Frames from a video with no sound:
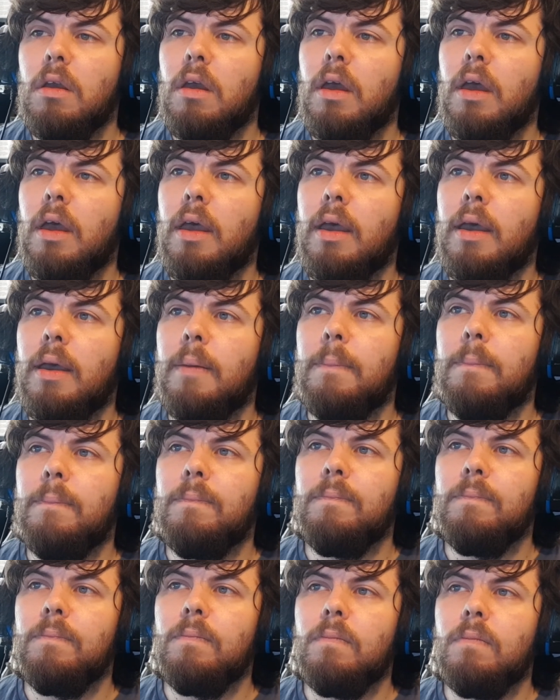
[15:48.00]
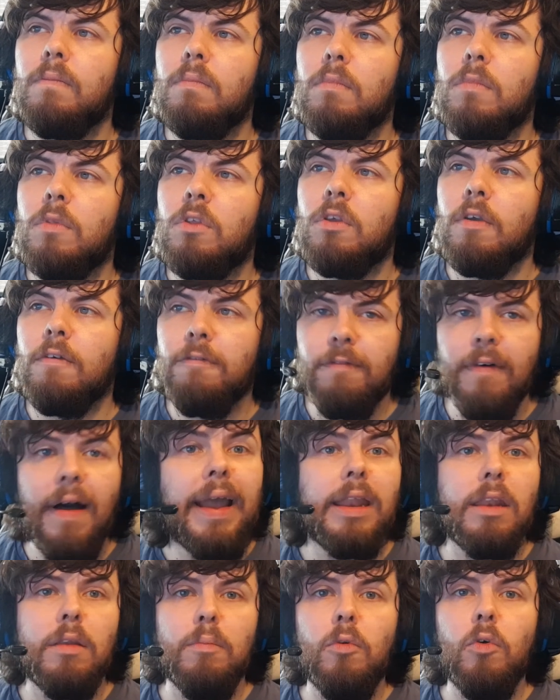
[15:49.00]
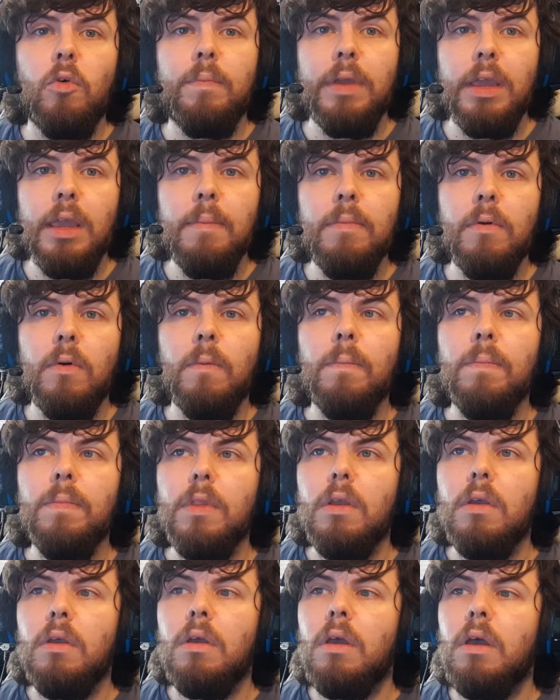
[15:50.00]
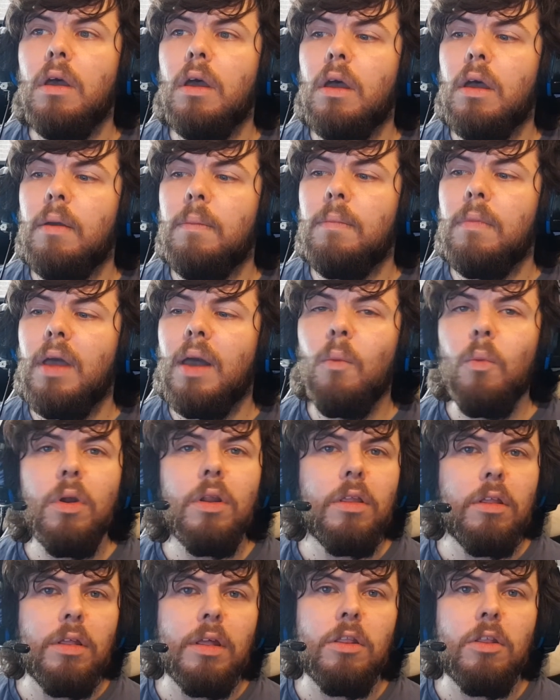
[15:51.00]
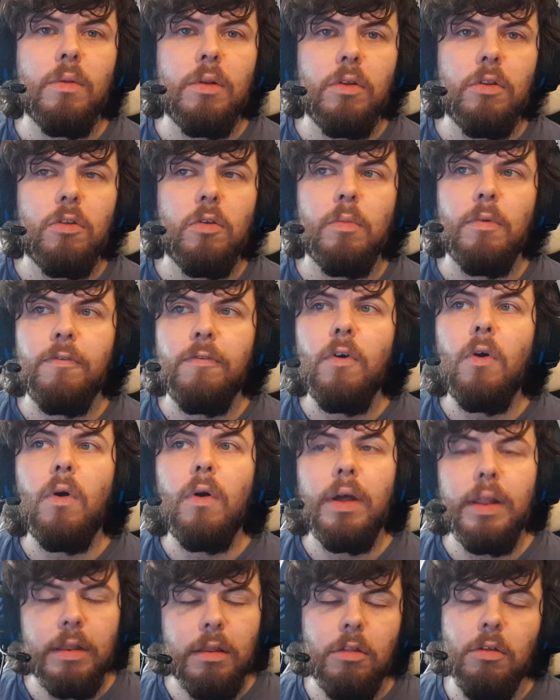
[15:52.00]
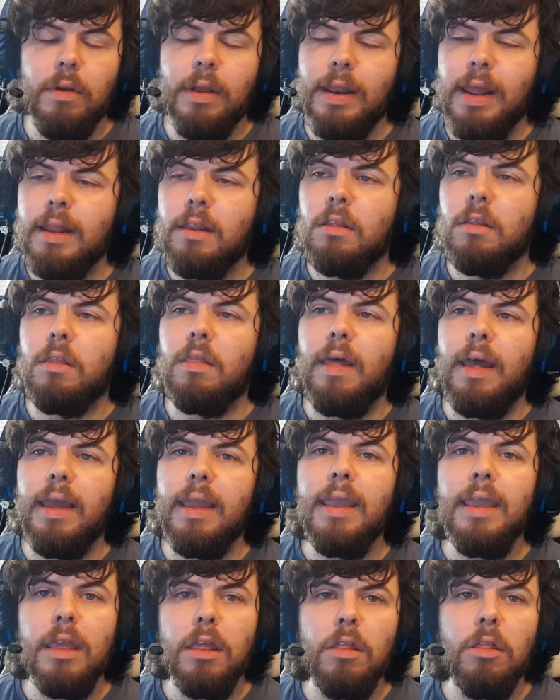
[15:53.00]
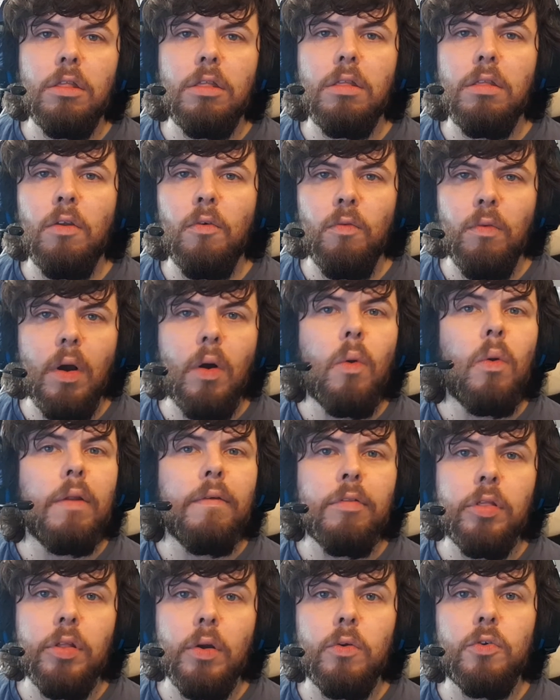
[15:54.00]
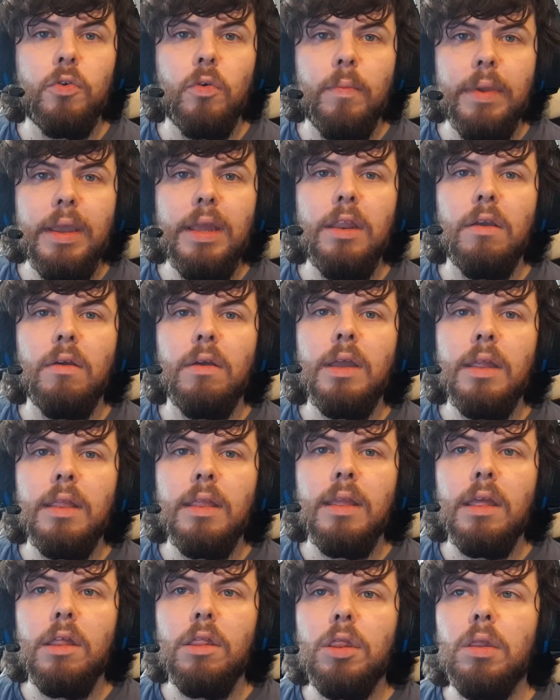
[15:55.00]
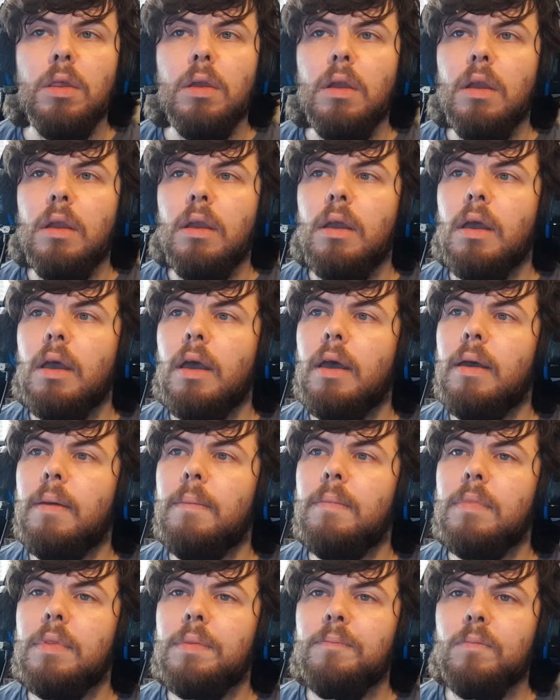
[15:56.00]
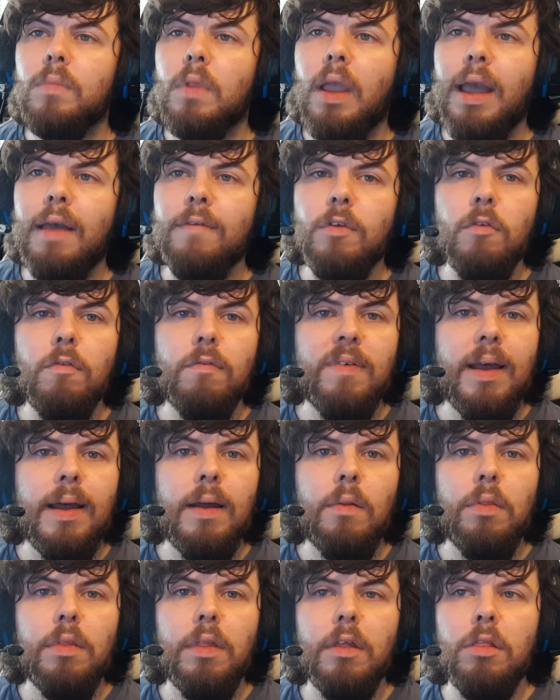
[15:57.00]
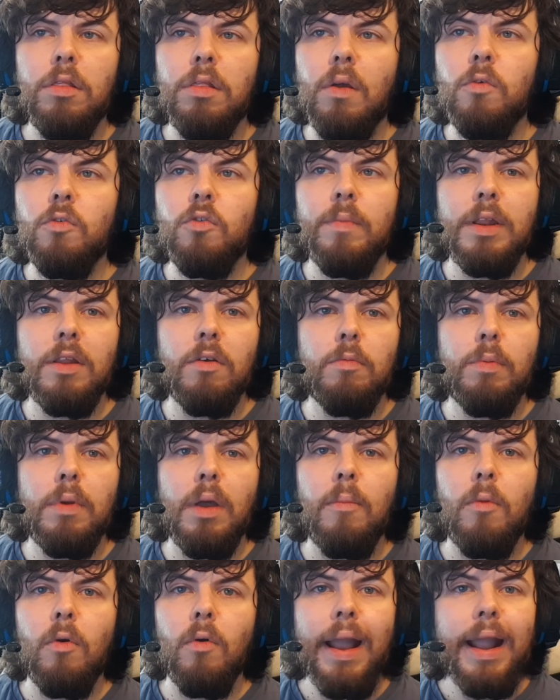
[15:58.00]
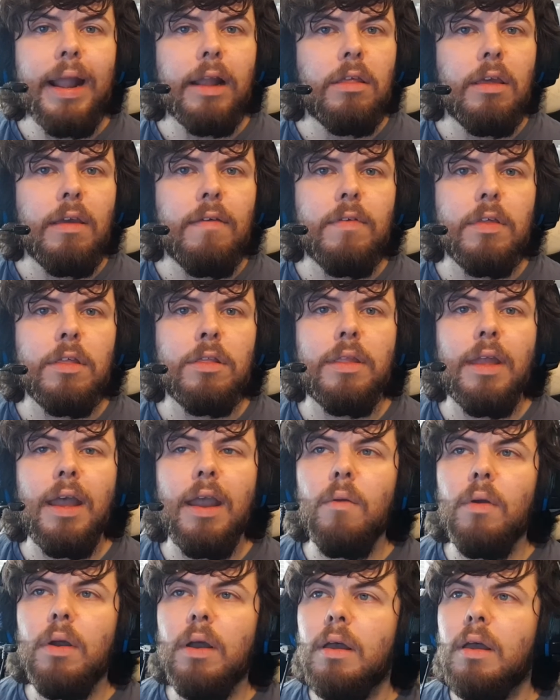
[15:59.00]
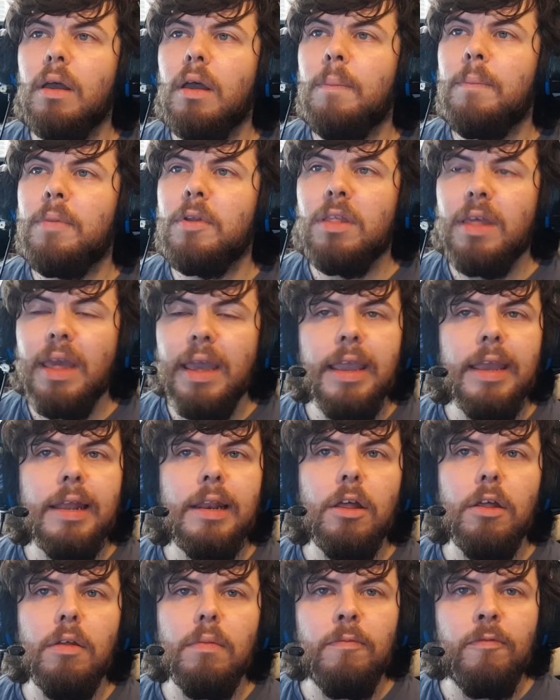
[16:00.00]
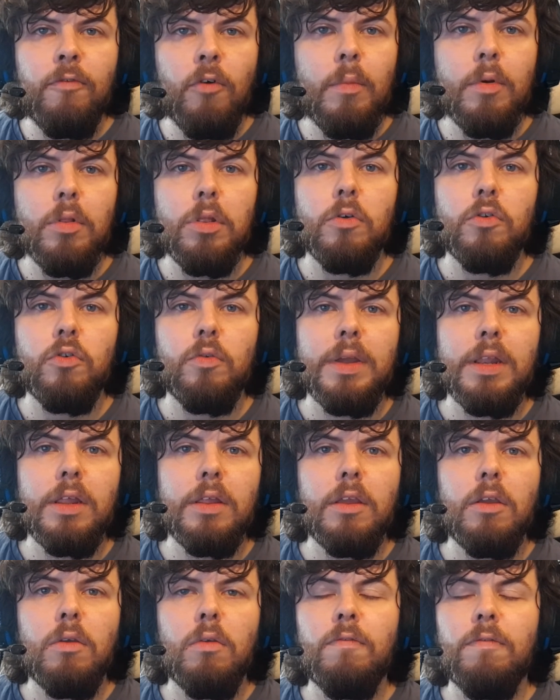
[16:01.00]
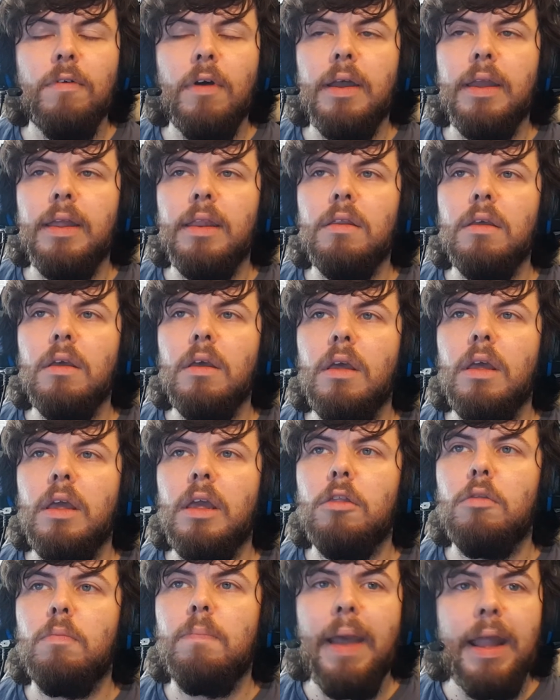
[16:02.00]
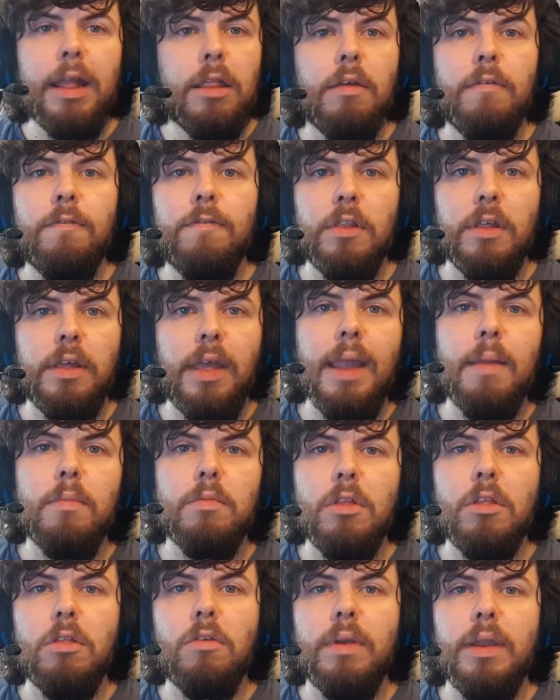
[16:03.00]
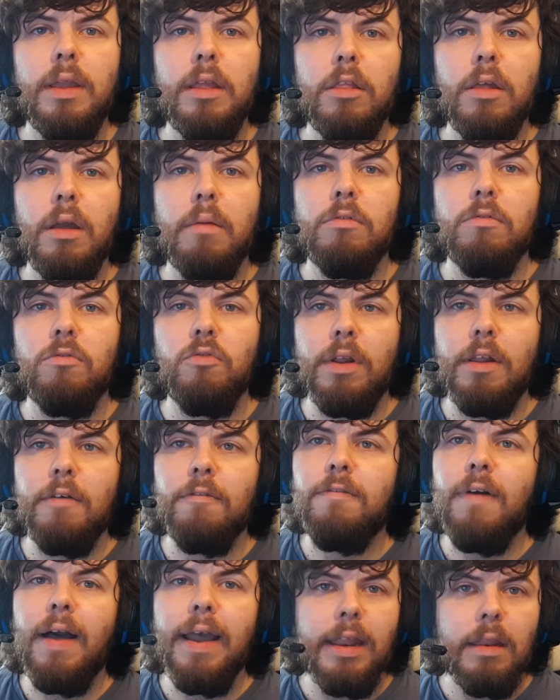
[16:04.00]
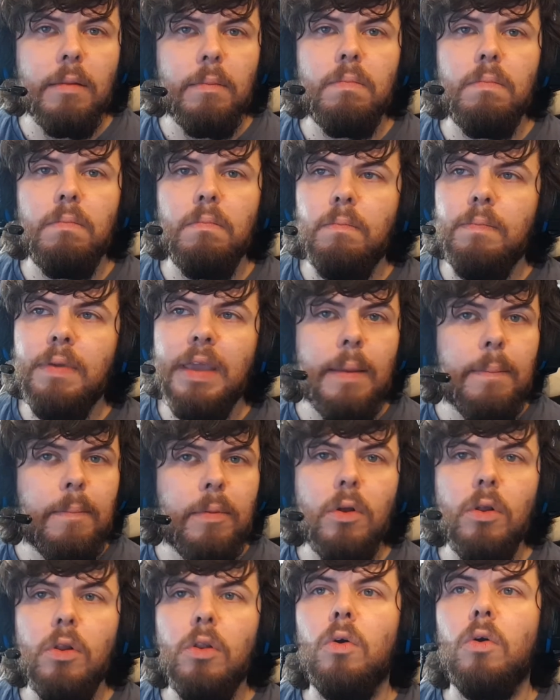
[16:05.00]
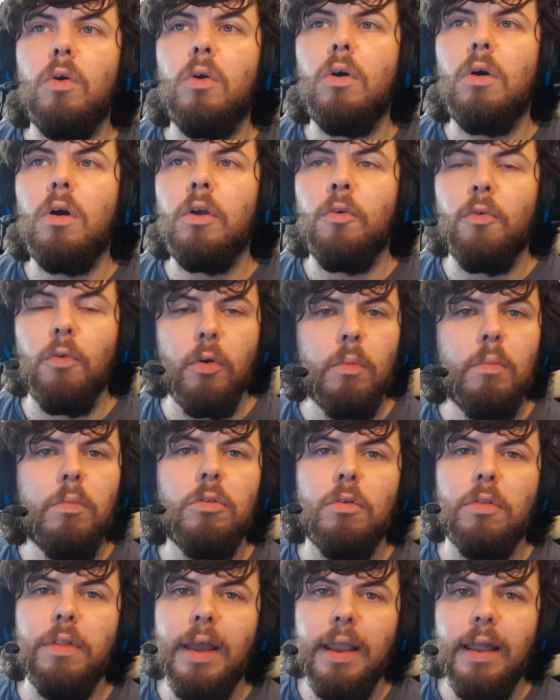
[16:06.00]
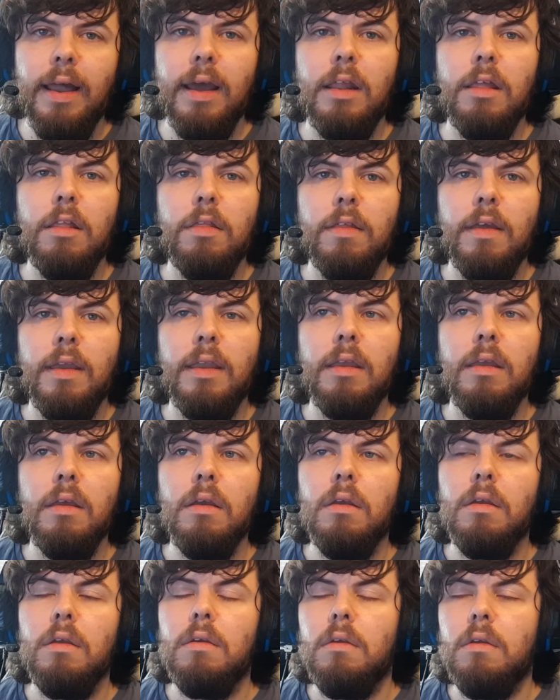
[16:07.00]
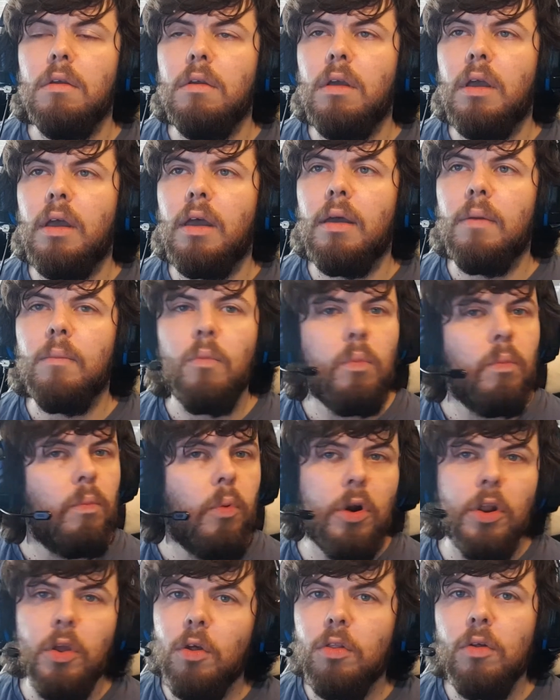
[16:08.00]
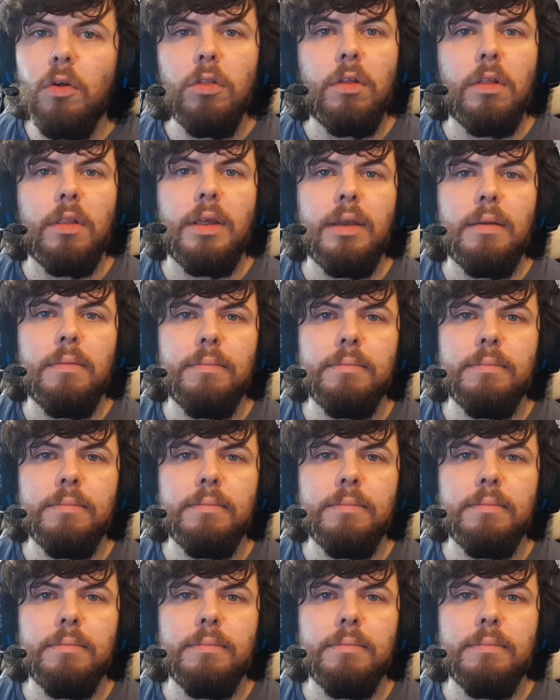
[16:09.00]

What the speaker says: to find more people. And one of the things you alluded to before, and sort of connected to that, is the role of social media in this. Have you found that social media has become more active? Is there a particular form of social media that you find is better for the games industry in terms of trying to find people or groups or that kind of thing? What are your thoughts on that?